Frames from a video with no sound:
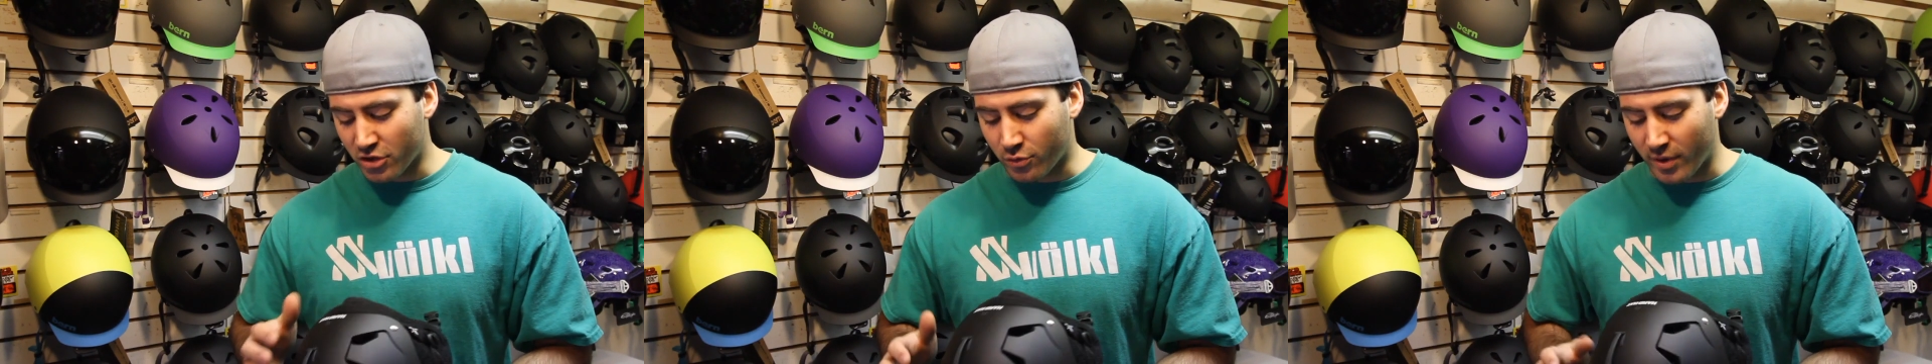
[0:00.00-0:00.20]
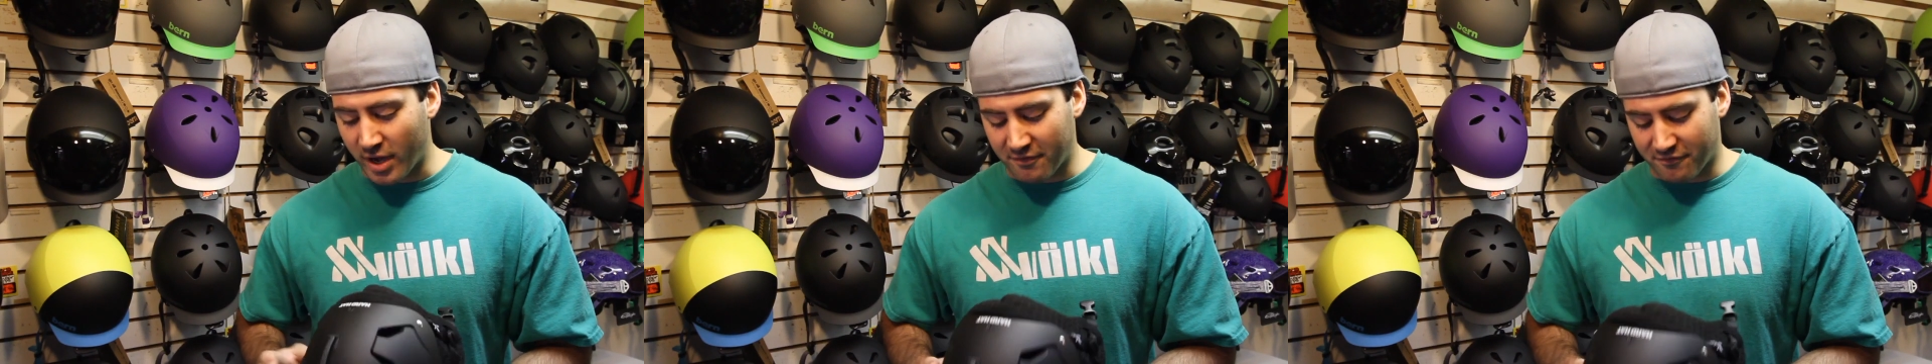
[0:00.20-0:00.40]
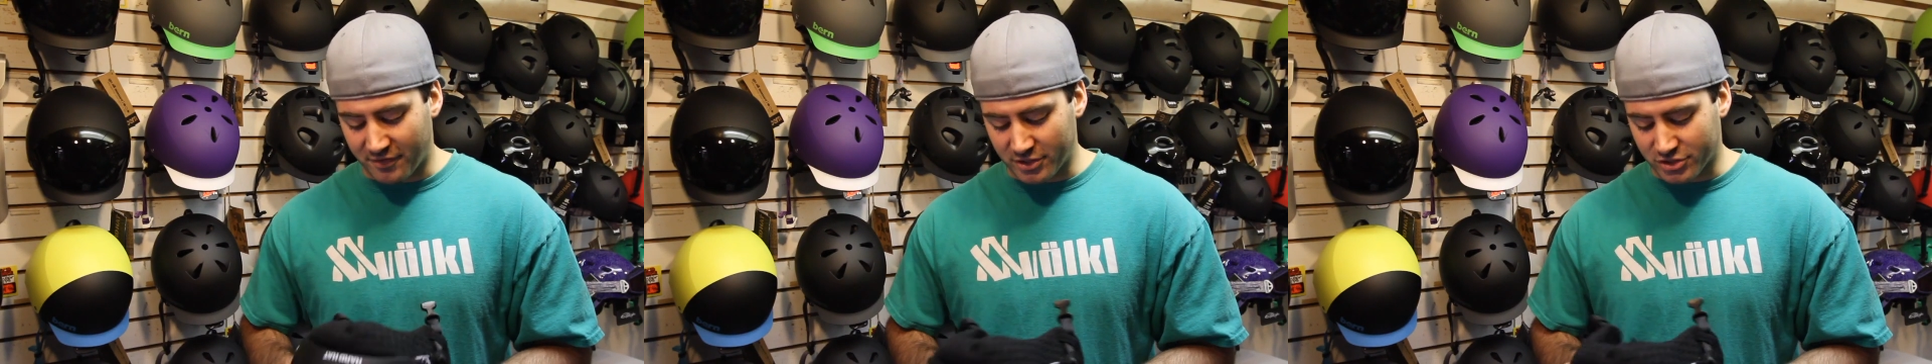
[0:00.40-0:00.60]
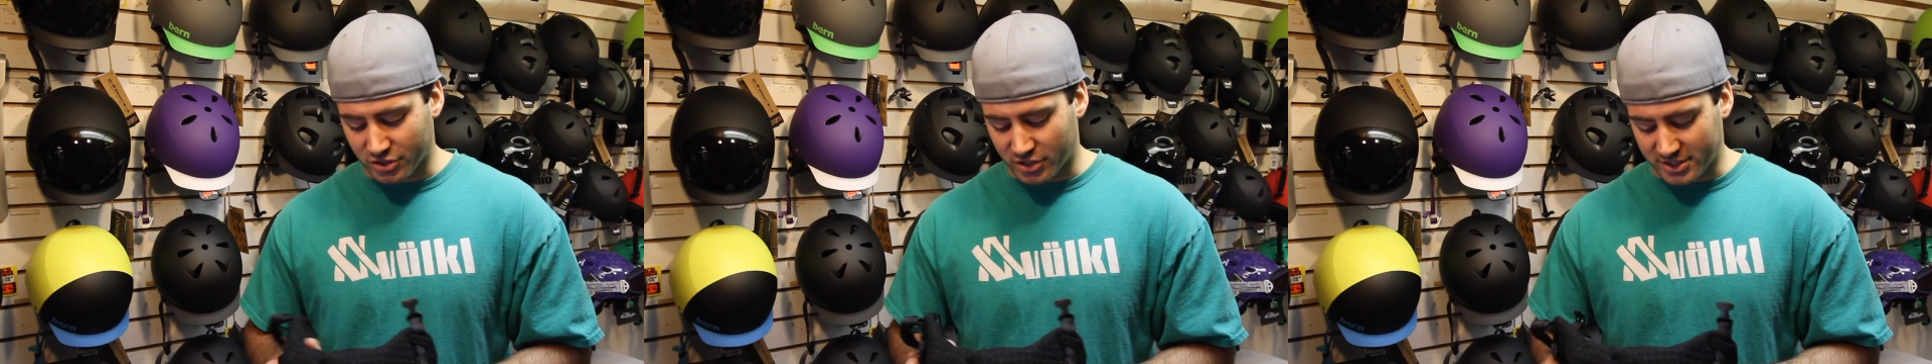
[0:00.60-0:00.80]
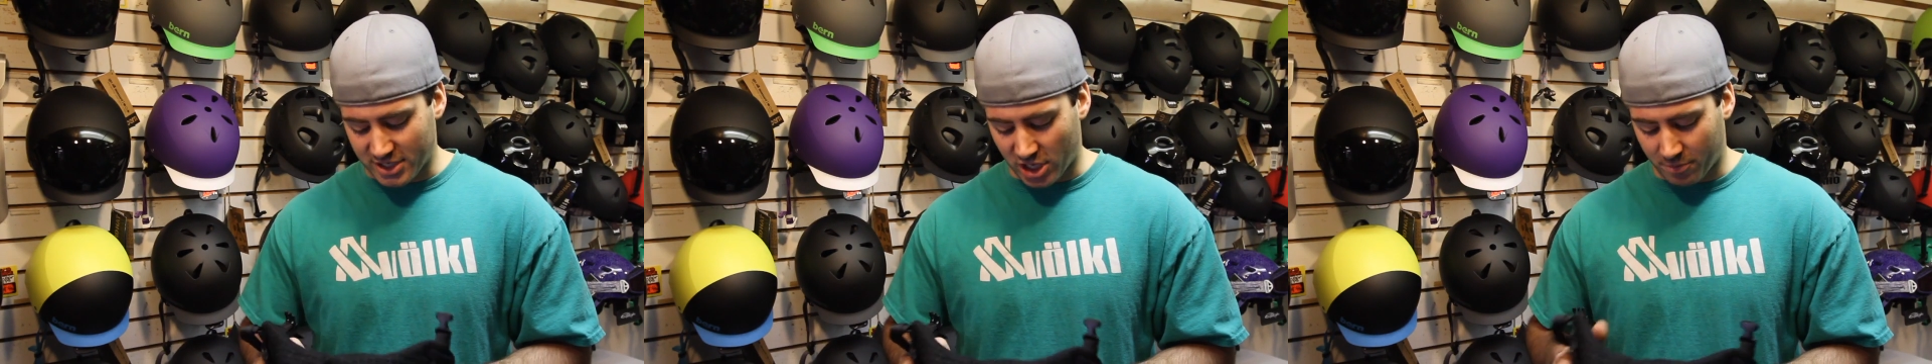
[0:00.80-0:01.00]
great feature of
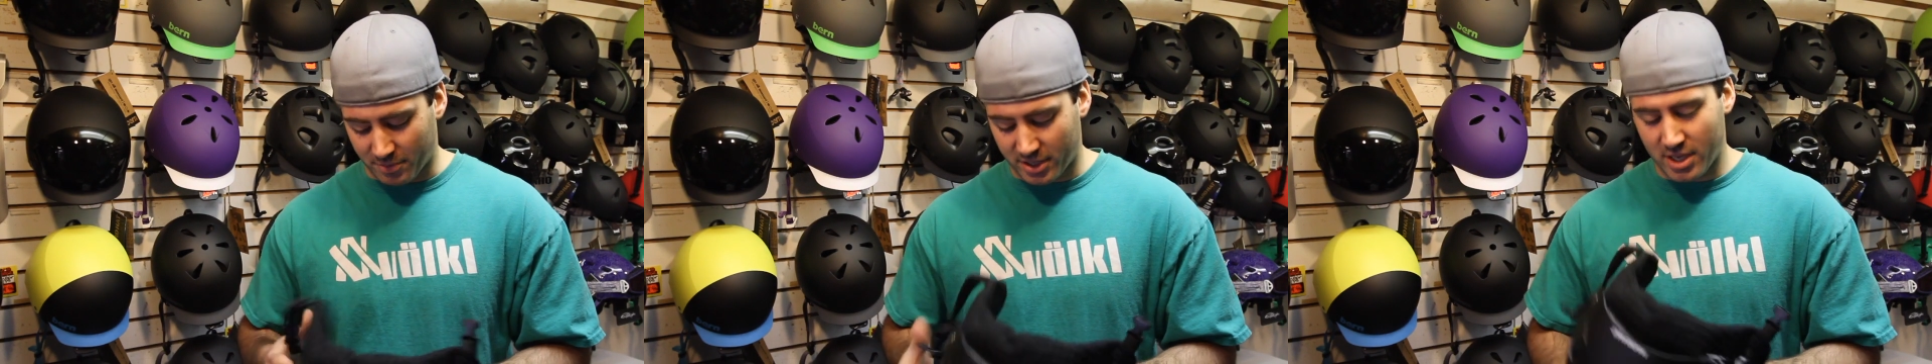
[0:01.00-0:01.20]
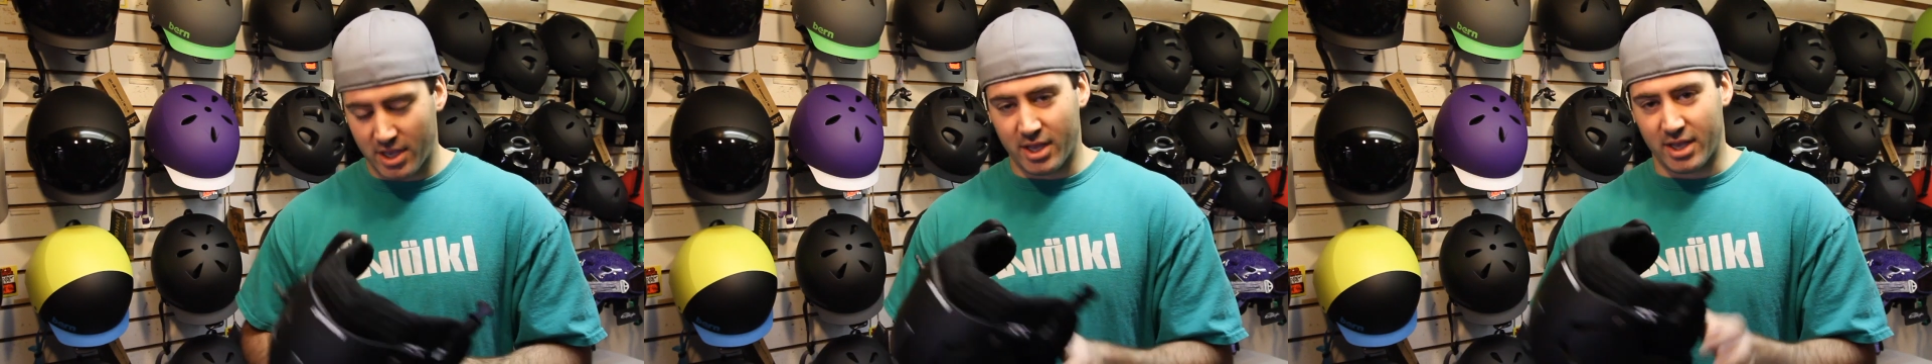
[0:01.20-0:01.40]
this helmet